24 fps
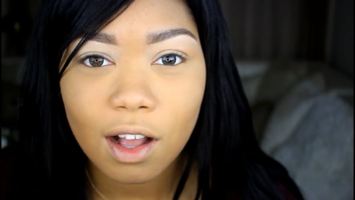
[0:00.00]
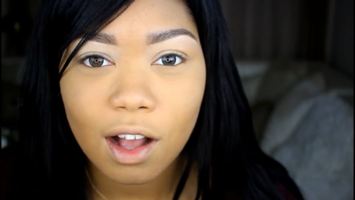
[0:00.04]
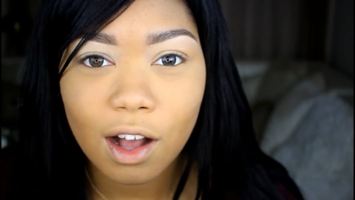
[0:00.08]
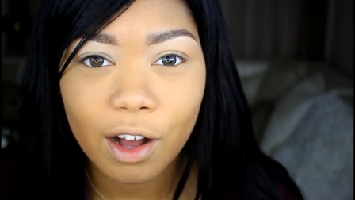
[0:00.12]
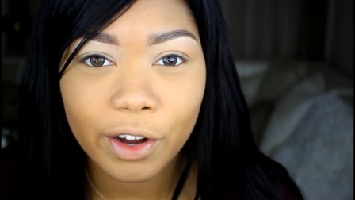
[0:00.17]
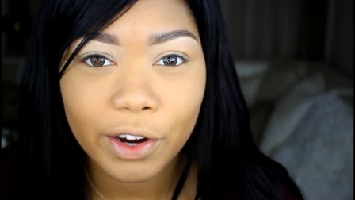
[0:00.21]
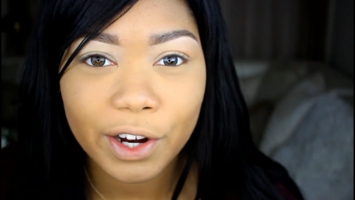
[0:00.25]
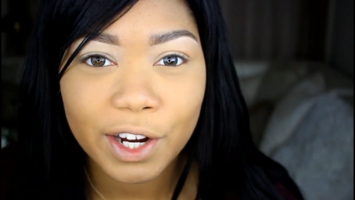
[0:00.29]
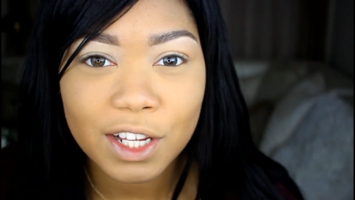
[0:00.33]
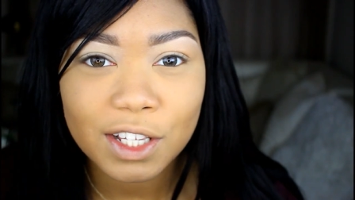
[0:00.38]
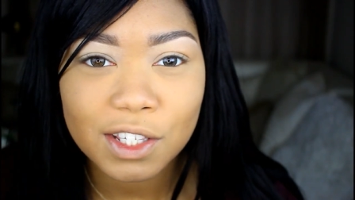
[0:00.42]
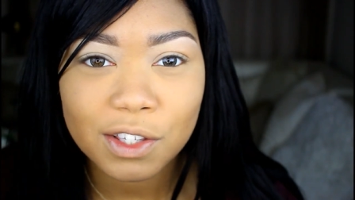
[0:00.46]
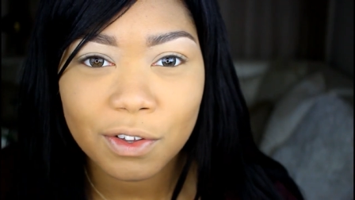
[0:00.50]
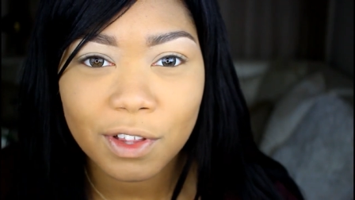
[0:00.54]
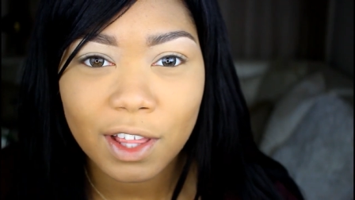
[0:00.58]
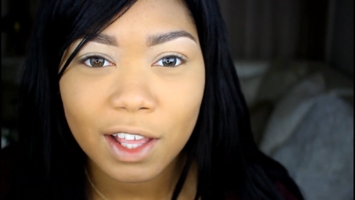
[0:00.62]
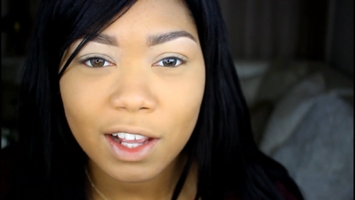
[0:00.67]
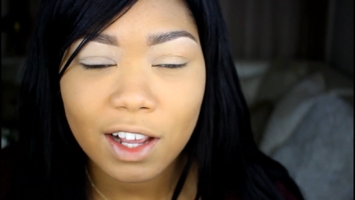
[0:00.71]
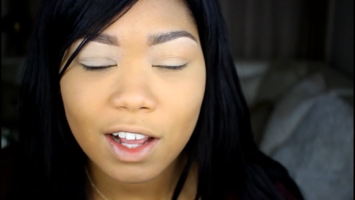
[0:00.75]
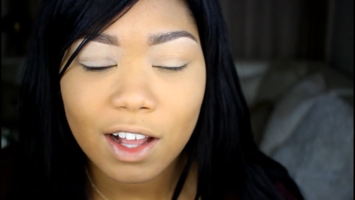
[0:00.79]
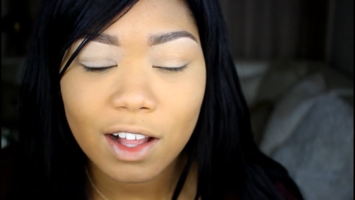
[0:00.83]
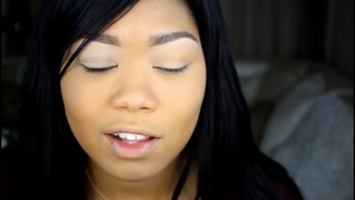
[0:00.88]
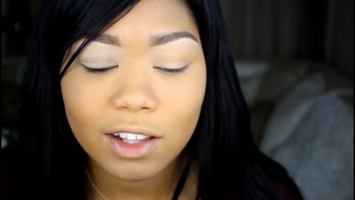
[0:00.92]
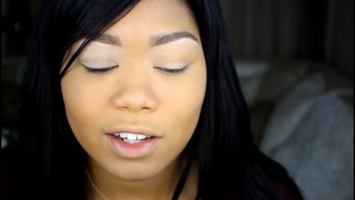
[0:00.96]
Alright, so
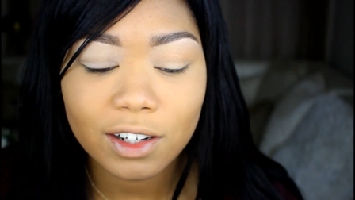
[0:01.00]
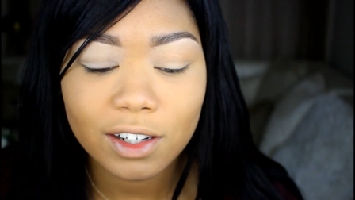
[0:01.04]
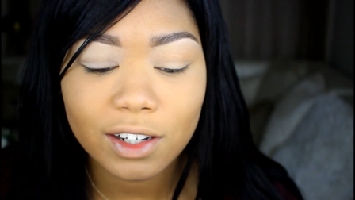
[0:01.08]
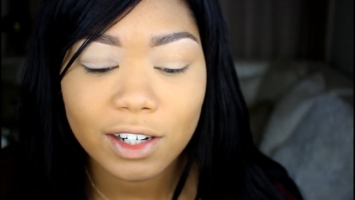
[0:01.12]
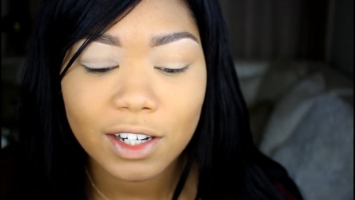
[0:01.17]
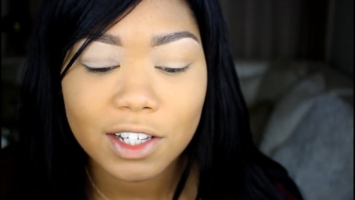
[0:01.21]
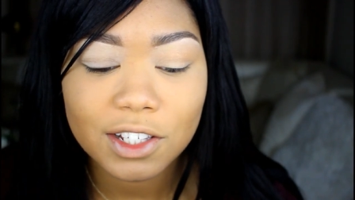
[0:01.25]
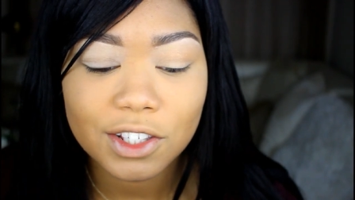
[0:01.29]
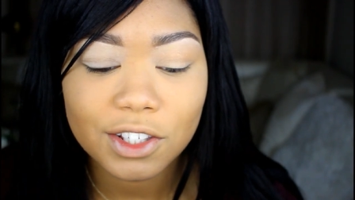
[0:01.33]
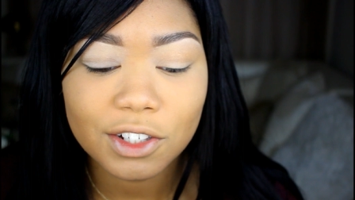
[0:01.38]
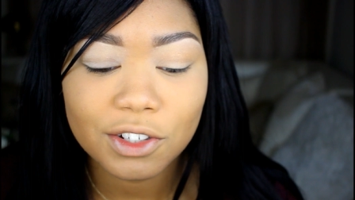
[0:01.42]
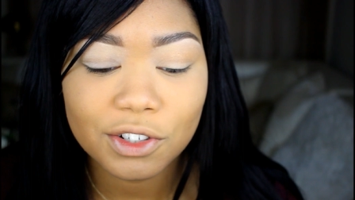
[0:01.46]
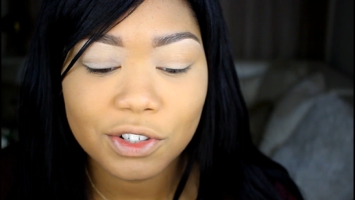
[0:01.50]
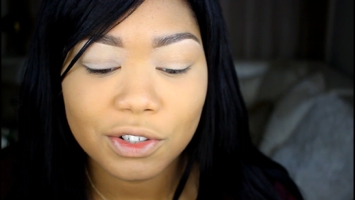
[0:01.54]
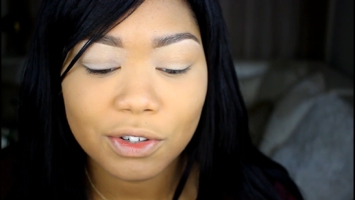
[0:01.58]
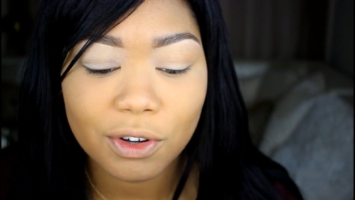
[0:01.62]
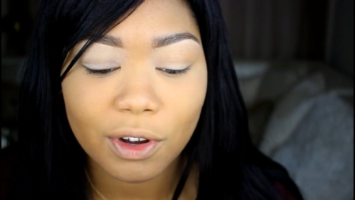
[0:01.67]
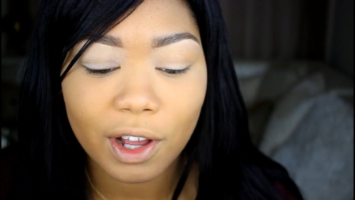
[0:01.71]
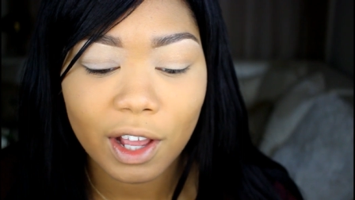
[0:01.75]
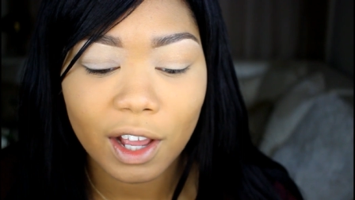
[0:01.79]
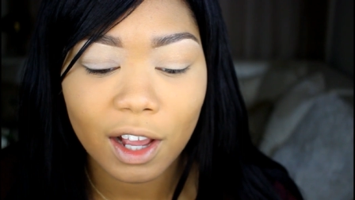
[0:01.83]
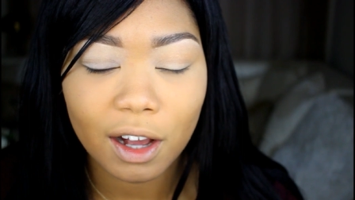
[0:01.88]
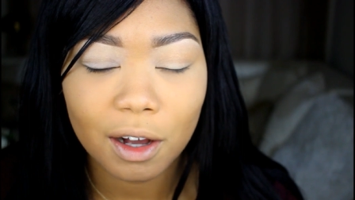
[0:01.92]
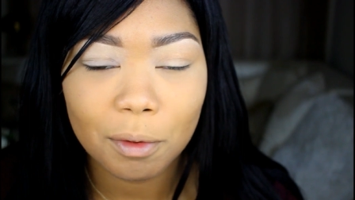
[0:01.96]
that color isn't
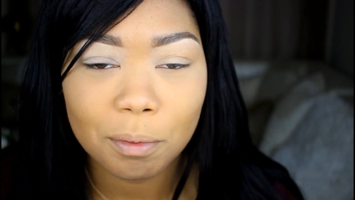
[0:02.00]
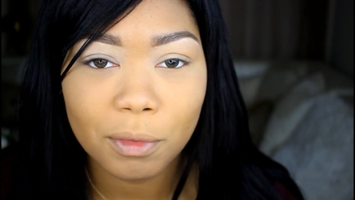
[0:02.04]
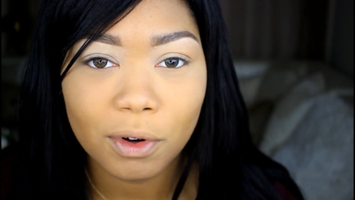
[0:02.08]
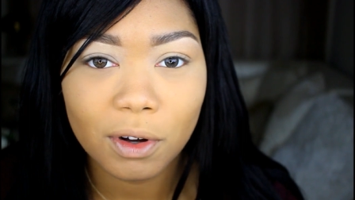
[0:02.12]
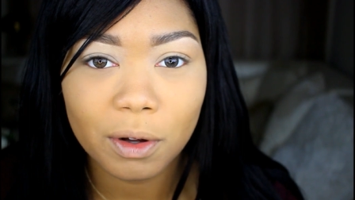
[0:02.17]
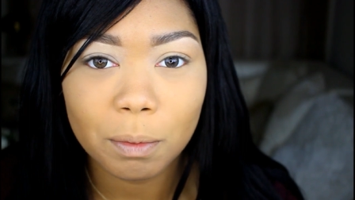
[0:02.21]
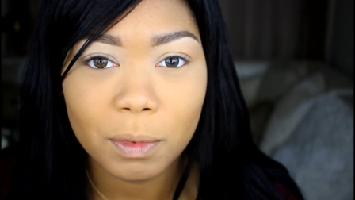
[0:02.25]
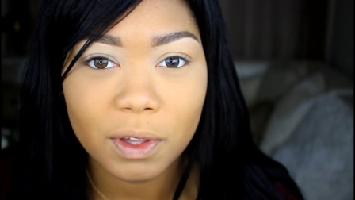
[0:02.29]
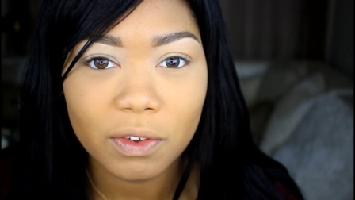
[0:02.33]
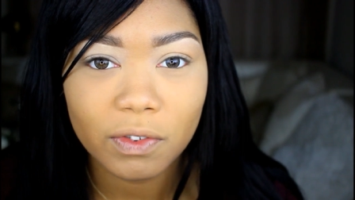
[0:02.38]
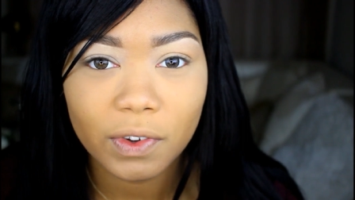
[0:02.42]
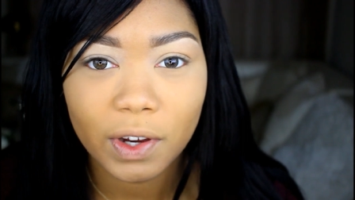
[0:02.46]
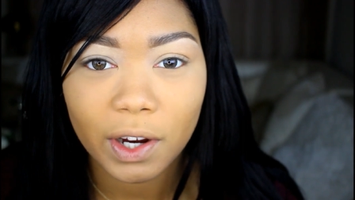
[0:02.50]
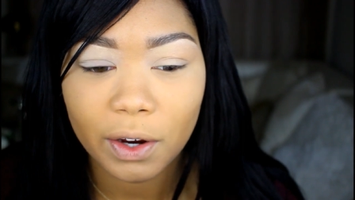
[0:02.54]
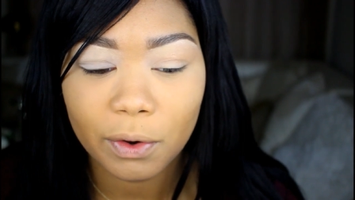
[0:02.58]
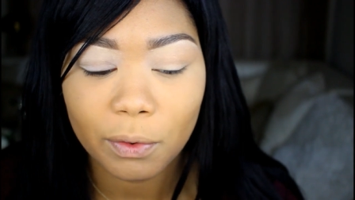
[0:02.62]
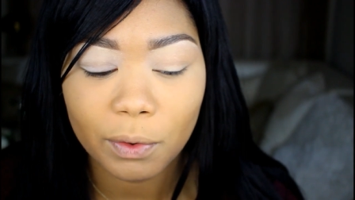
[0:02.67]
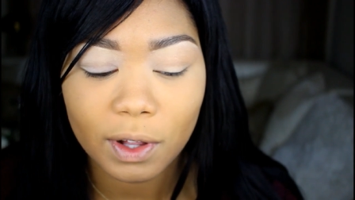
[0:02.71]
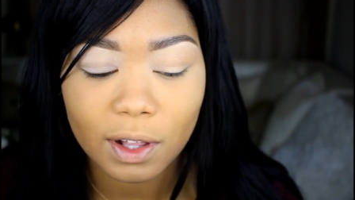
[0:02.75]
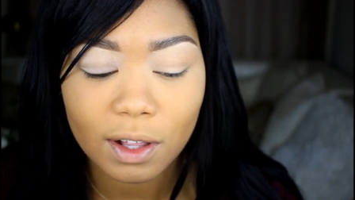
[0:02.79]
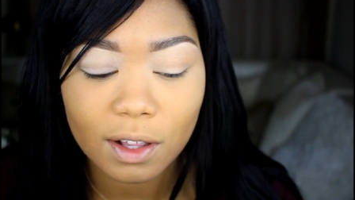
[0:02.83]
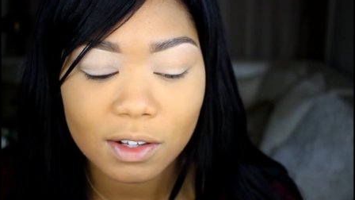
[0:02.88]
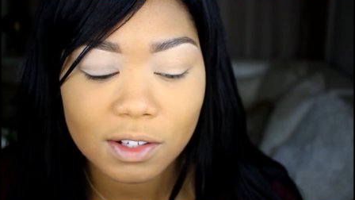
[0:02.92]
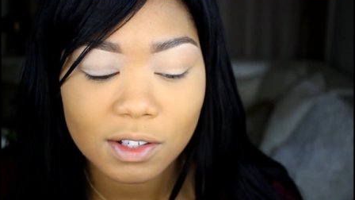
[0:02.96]
showing up on me very
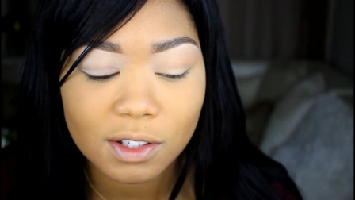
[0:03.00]
well,